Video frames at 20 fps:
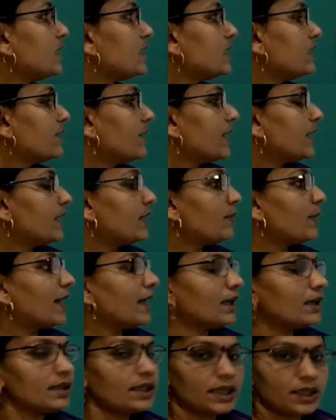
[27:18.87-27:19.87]
is divided by
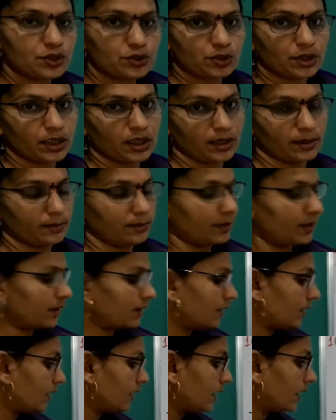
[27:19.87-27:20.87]
a natural number,
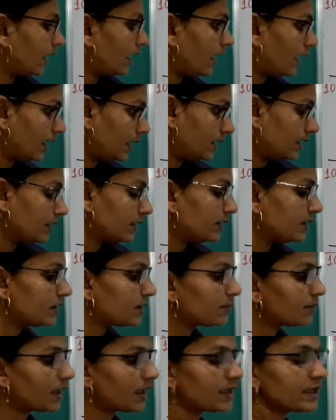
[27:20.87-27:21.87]
and this
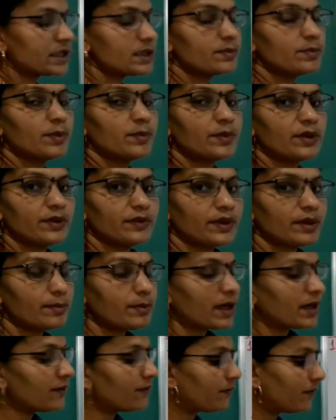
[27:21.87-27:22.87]
minus 51
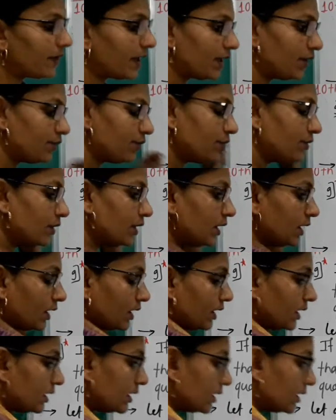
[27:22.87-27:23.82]
by 5 is